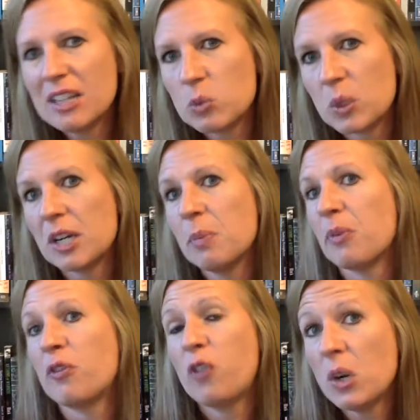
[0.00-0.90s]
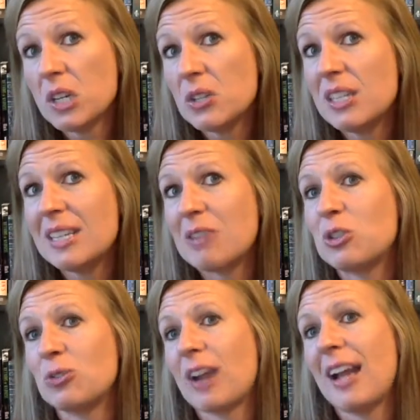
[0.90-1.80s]
God's Word before you sit down
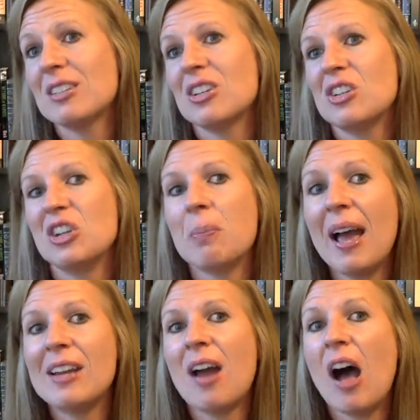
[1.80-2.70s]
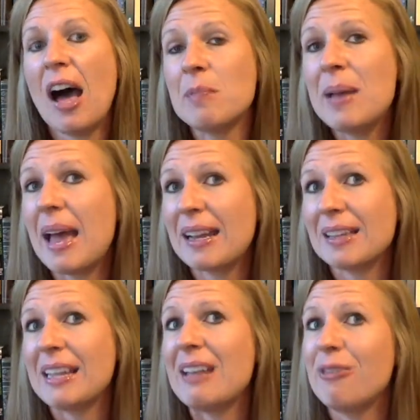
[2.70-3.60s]
to write, your mind
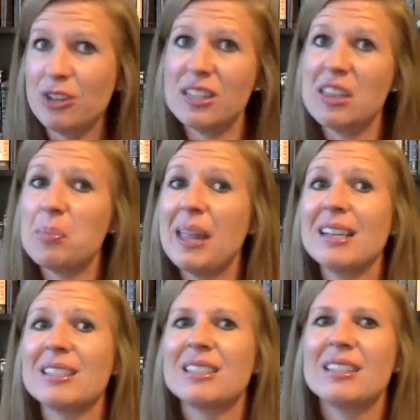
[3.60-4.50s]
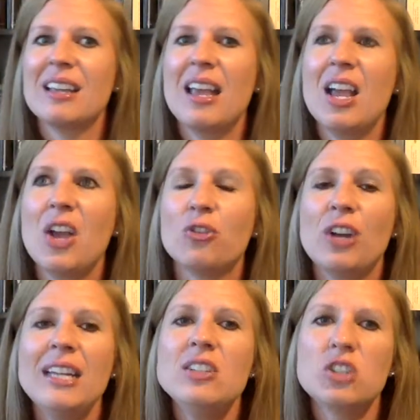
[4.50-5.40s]
automatically fills in the blanks.
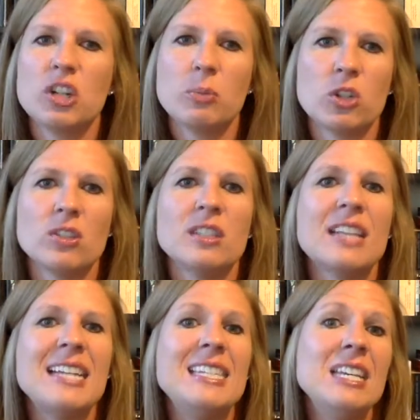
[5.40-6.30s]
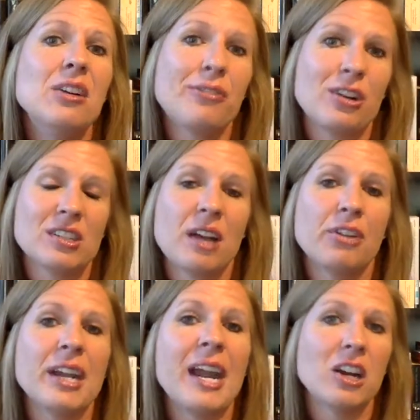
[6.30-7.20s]
Reading scriptures is ideal for
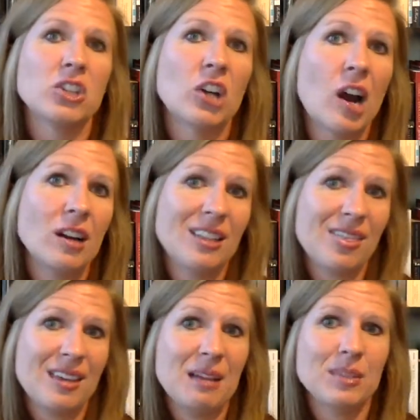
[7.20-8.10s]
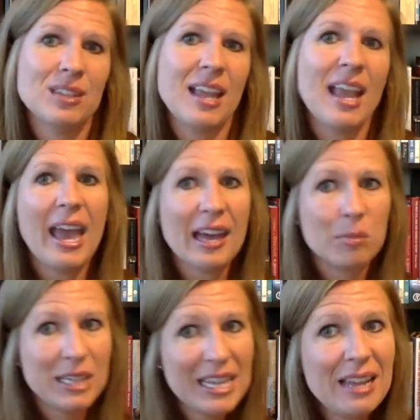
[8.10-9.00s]
discovering character arcs and themes.
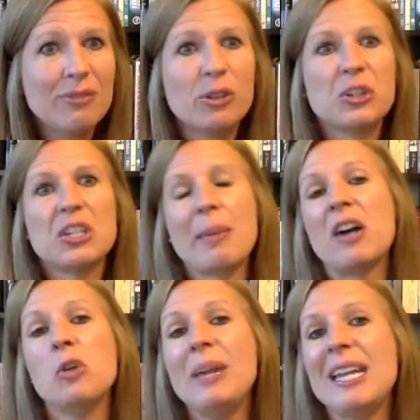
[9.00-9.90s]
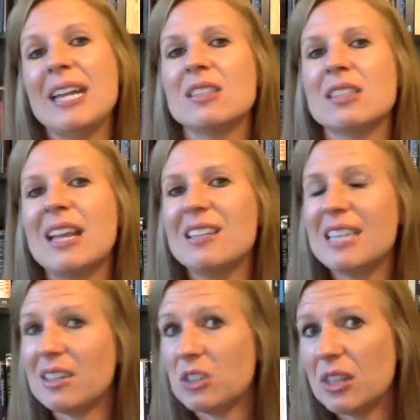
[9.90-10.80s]
Adam and Eve learned about obedience.
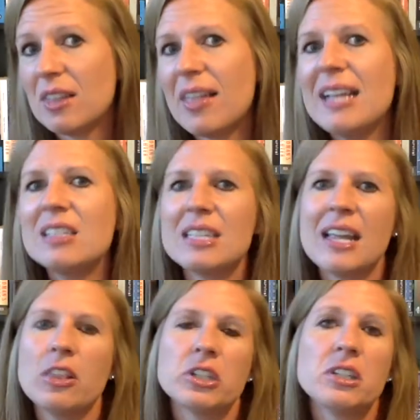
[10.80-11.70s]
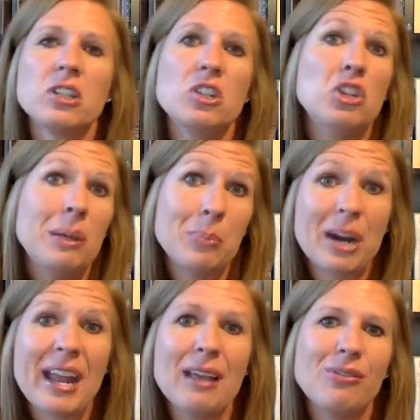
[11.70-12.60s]
Daniel in the lion's den learned to be
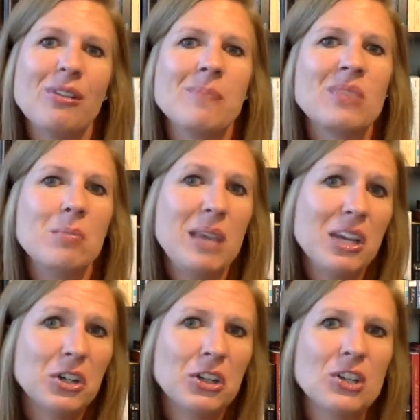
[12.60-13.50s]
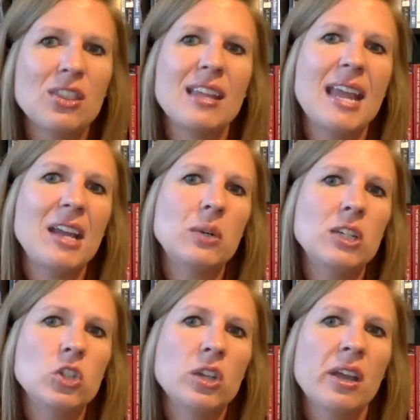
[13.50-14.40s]
brave. Peter learned the
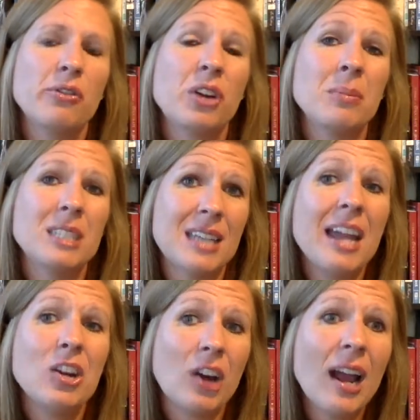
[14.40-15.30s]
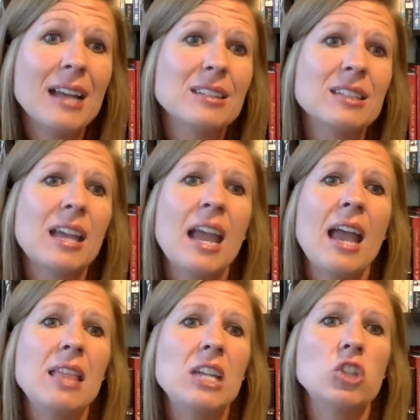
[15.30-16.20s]
anguish from denying Christ
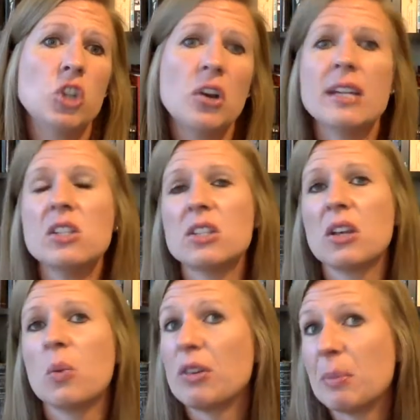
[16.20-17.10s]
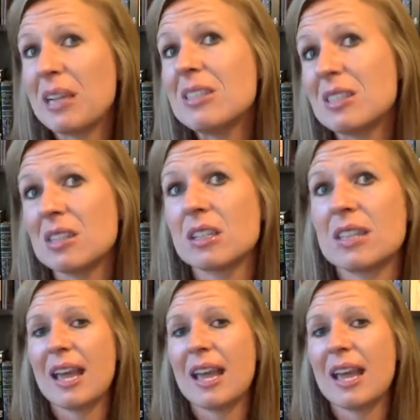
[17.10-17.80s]
and then showed us what repentance looks